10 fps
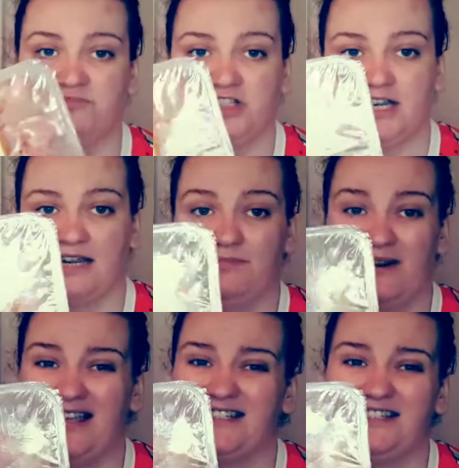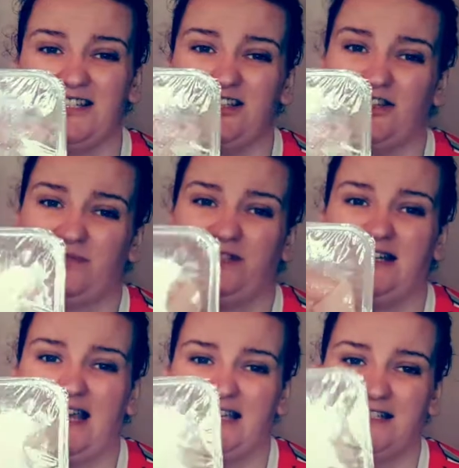Chicken breast. This is just for the
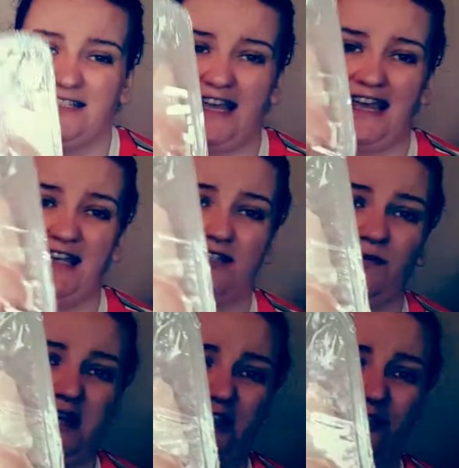lazy days when I